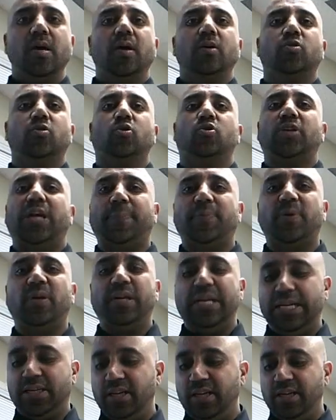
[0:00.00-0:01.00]
So chapter
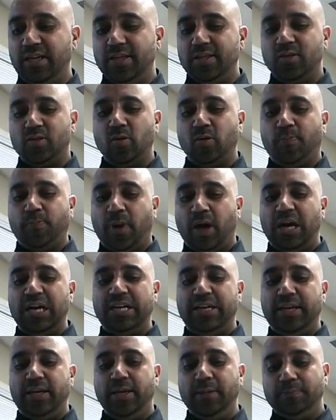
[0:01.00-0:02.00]
18, so part
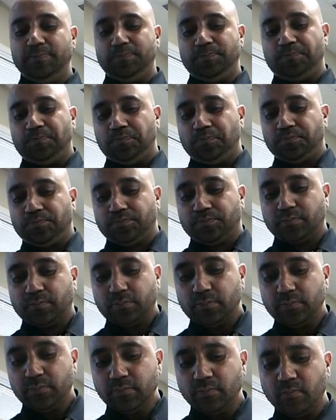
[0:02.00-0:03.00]
D,
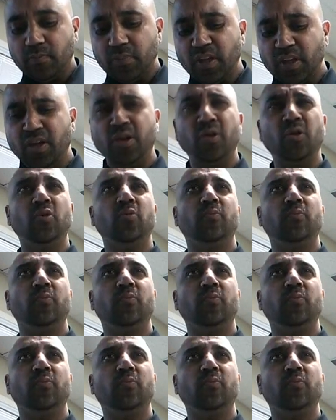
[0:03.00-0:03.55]
you know, you